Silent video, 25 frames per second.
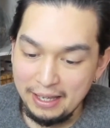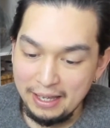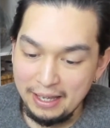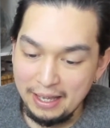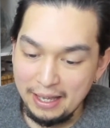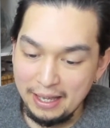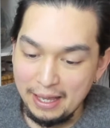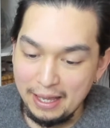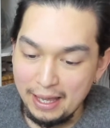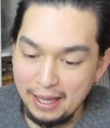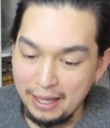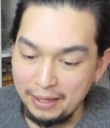
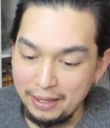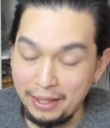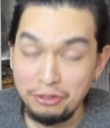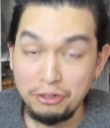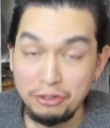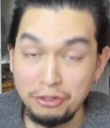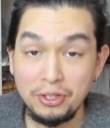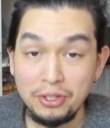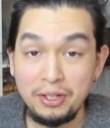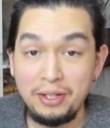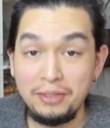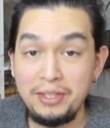that's
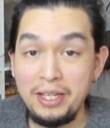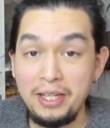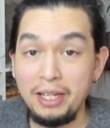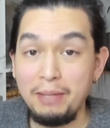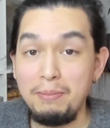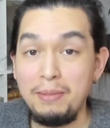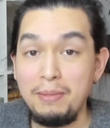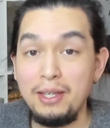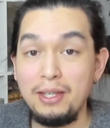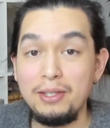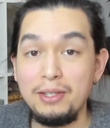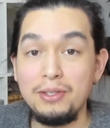just going to take
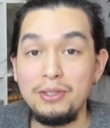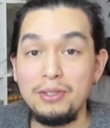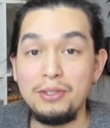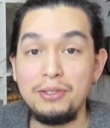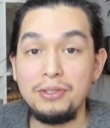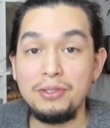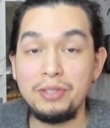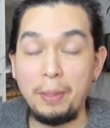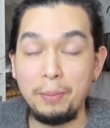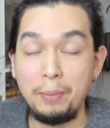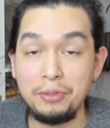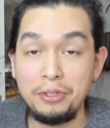me
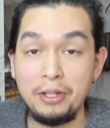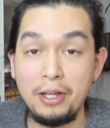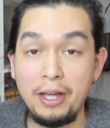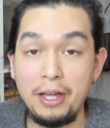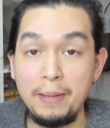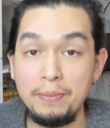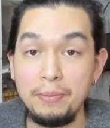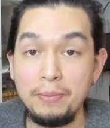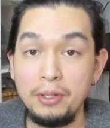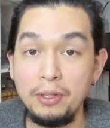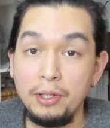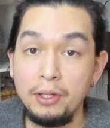some
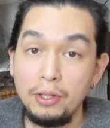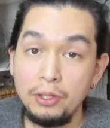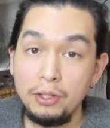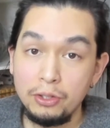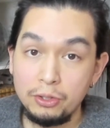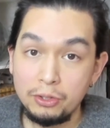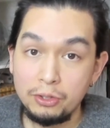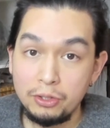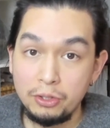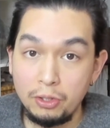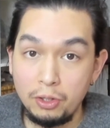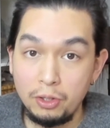time.
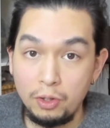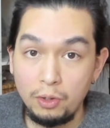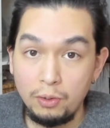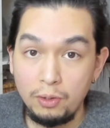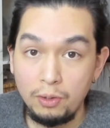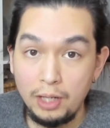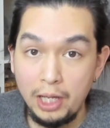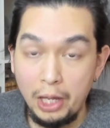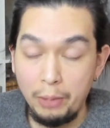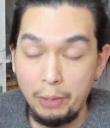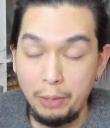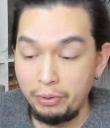So
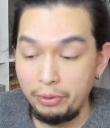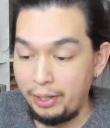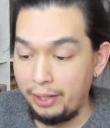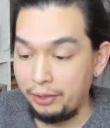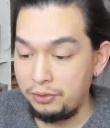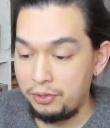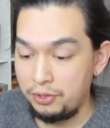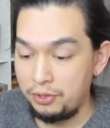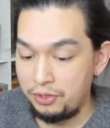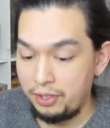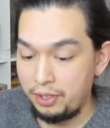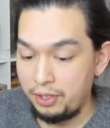I would like
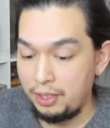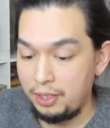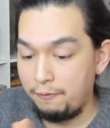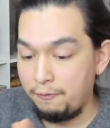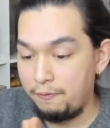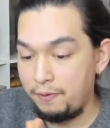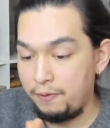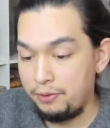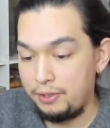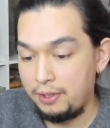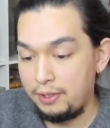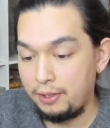to study
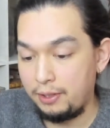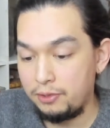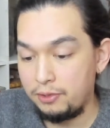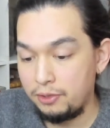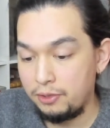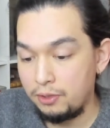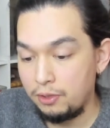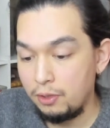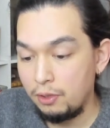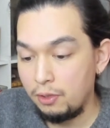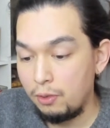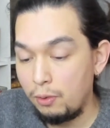
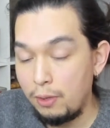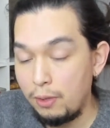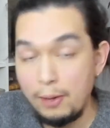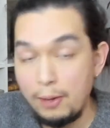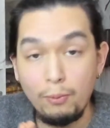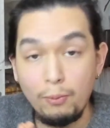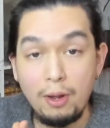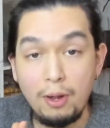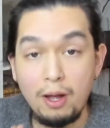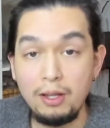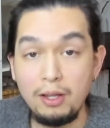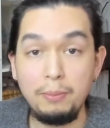physics
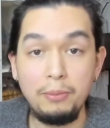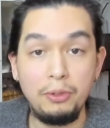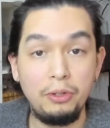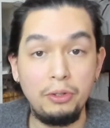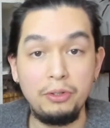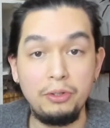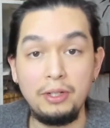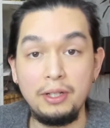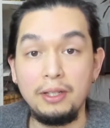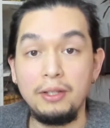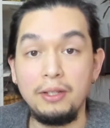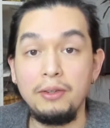while I'm
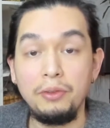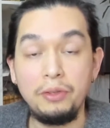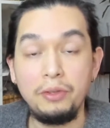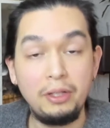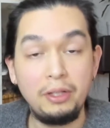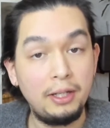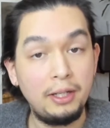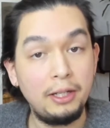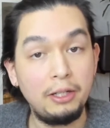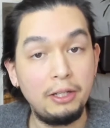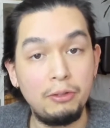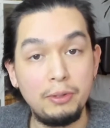learning the
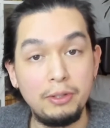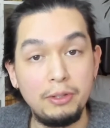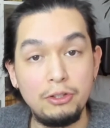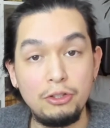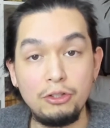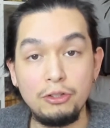language.